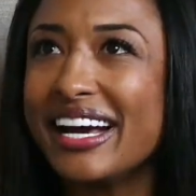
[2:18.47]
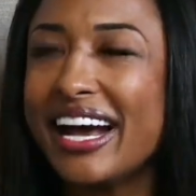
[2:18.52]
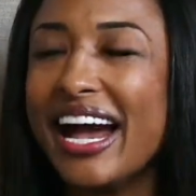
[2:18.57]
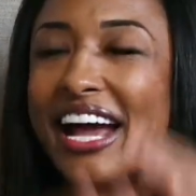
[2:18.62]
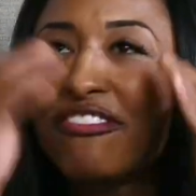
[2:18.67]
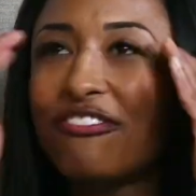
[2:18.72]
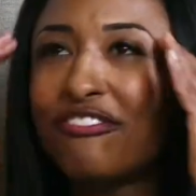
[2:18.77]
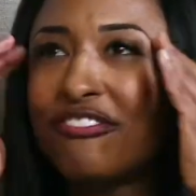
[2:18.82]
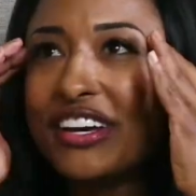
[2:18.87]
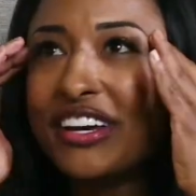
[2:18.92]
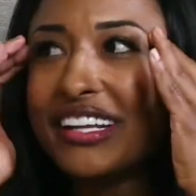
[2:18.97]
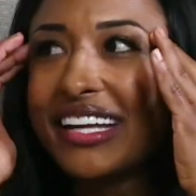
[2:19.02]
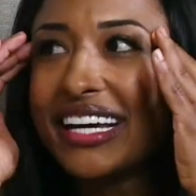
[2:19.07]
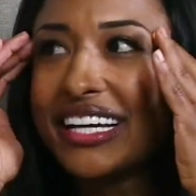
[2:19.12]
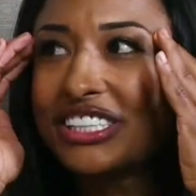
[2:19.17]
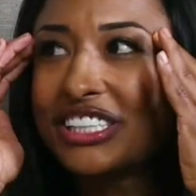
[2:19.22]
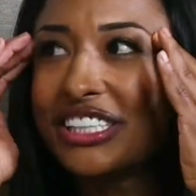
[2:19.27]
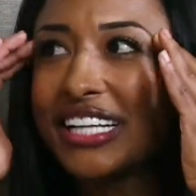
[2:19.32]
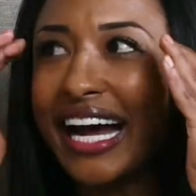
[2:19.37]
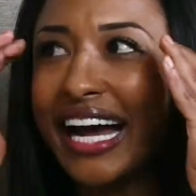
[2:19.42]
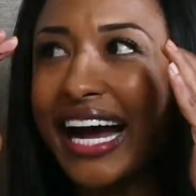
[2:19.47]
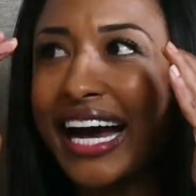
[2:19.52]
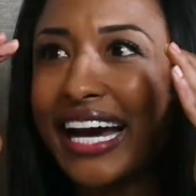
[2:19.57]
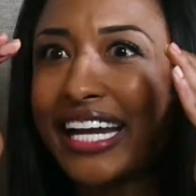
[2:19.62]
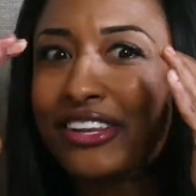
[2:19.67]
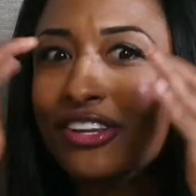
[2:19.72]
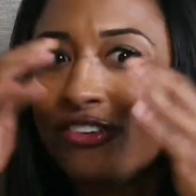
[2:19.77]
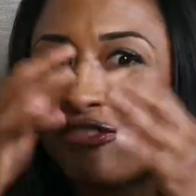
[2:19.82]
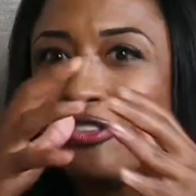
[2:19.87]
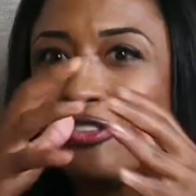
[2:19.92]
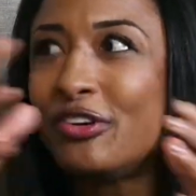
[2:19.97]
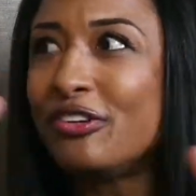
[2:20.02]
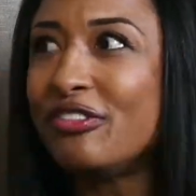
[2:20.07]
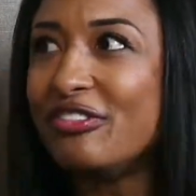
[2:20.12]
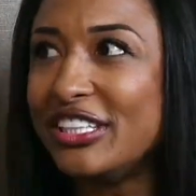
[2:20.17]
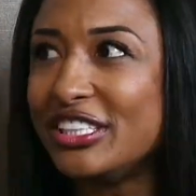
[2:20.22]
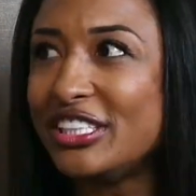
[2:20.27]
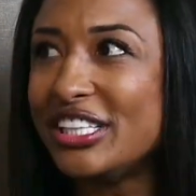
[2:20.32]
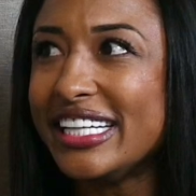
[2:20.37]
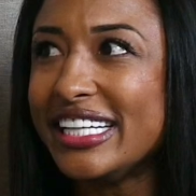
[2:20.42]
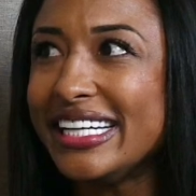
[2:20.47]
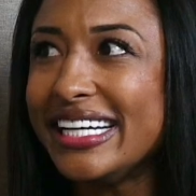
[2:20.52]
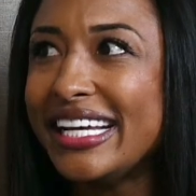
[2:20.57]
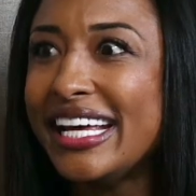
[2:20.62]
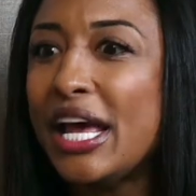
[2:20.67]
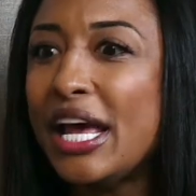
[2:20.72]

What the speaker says: I feel like she had the full vision